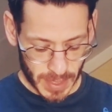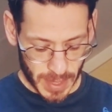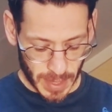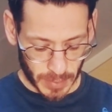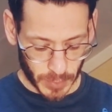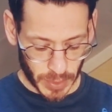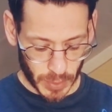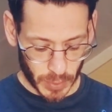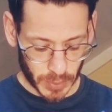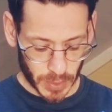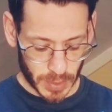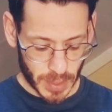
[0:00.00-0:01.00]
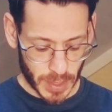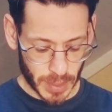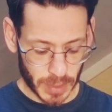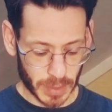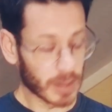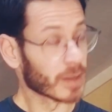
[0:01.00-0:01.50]
and we use
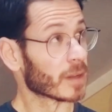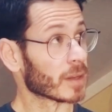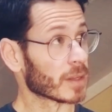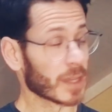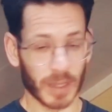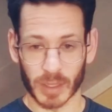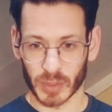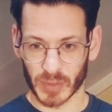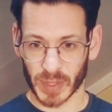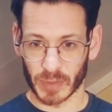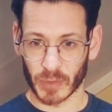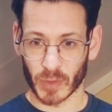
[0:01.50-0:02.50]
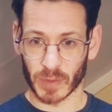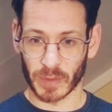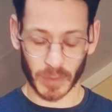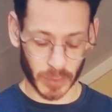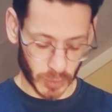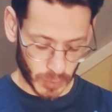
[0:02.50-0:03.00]
the index finger for the
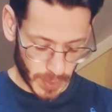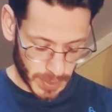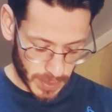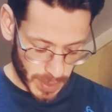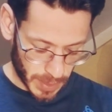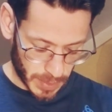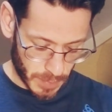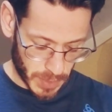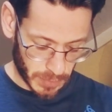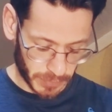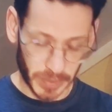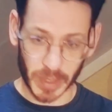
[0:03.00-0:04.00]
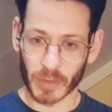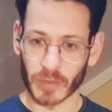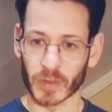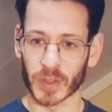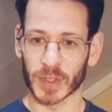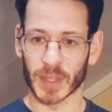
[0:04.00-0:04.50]
3rd string, and the middle finger
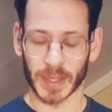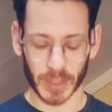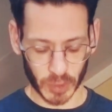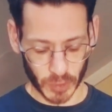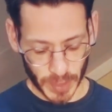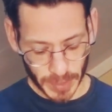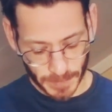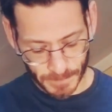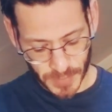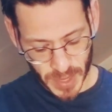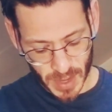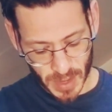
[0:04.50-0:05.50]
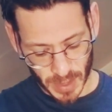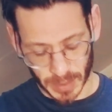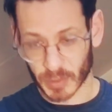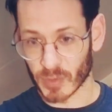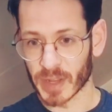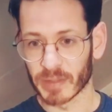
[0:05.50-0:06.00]
for the 2nd string, and
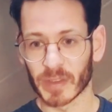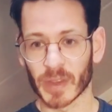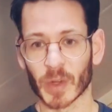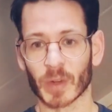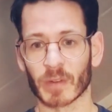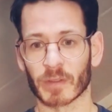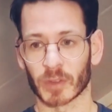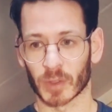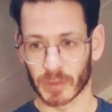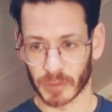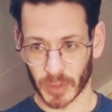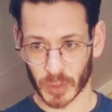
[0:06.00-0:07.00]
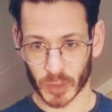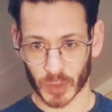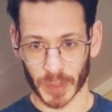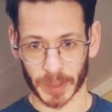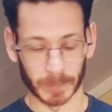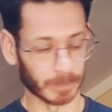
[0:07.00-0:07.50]
the ring finger for the 1st string.